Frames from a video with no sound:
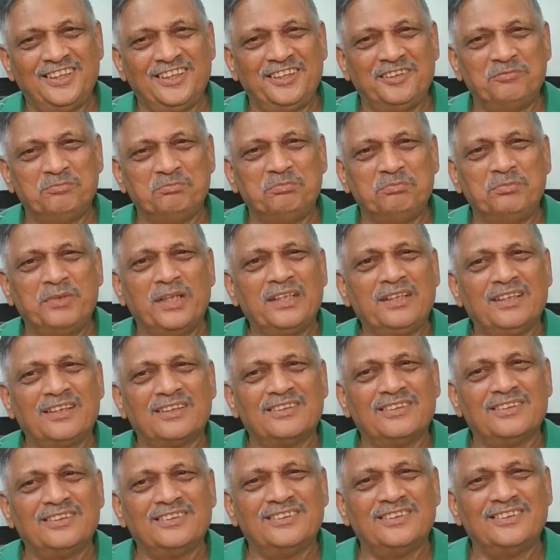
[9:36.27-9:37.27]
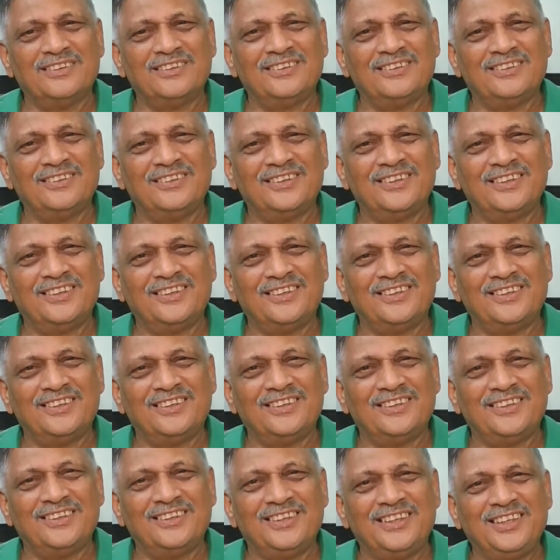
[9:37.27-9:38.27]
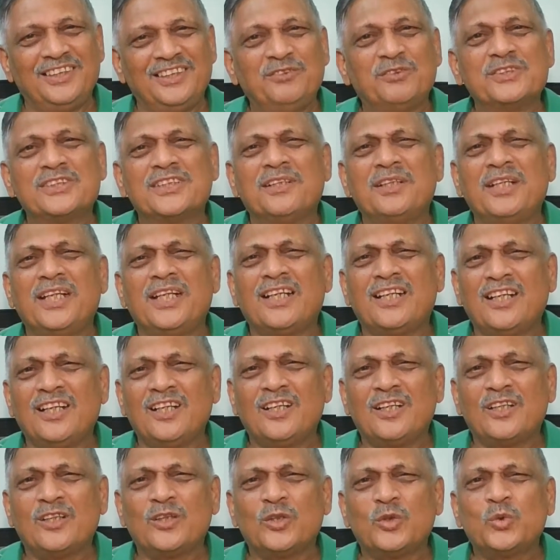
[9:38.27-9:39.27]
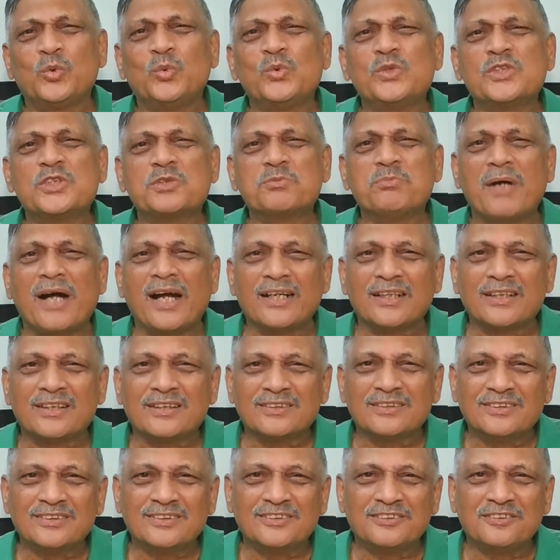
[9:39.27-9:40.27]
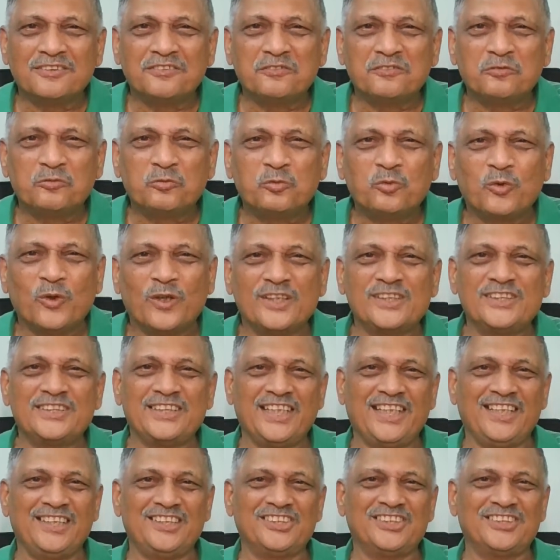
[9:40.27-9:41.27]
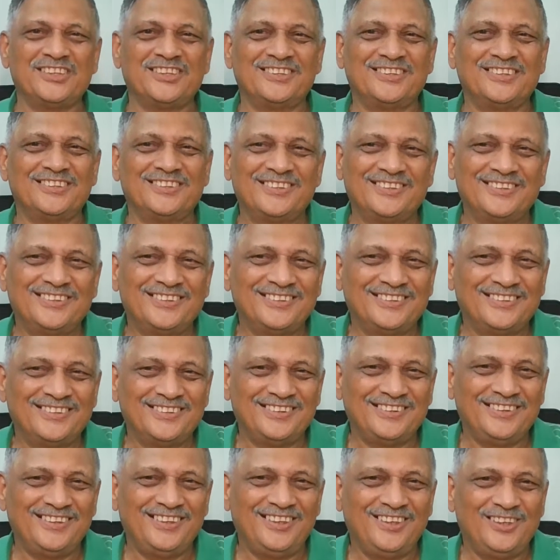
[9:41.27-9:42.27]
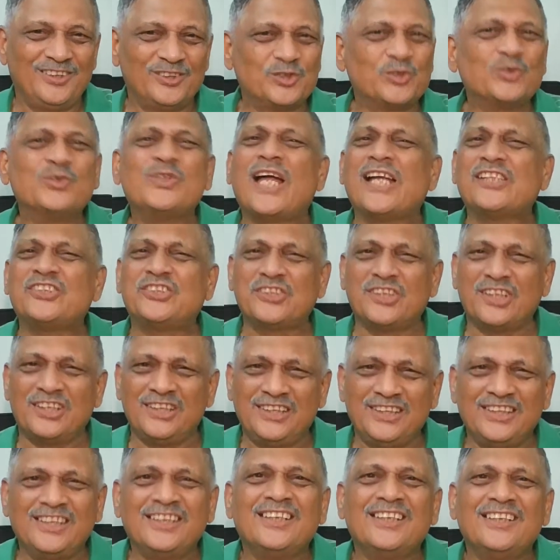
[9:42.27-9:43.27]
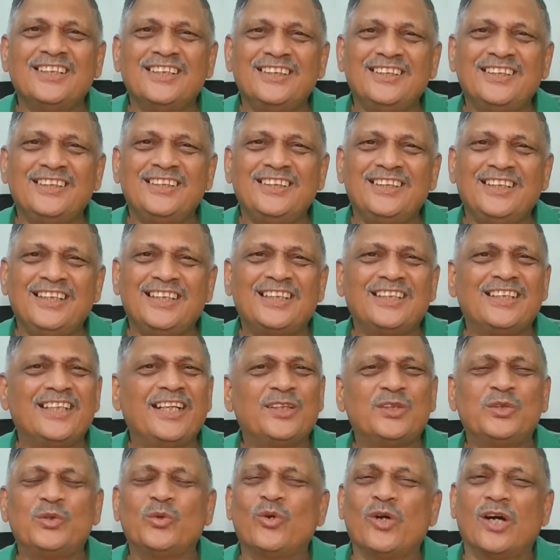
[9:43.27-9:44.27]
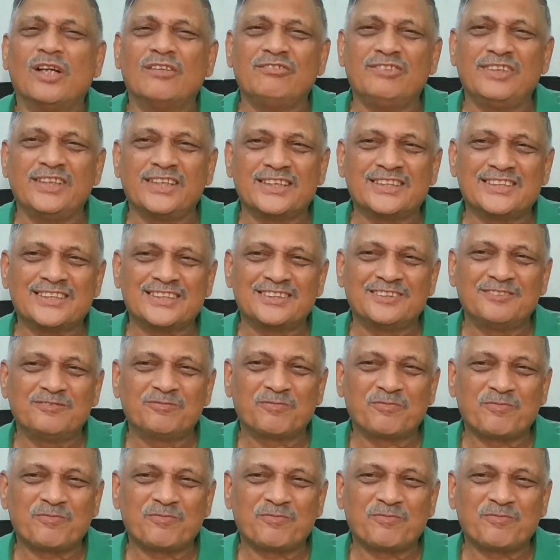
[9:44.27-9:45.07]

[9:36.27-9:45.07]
but he was a little too smart for his age. So naturally, it led to conflicts.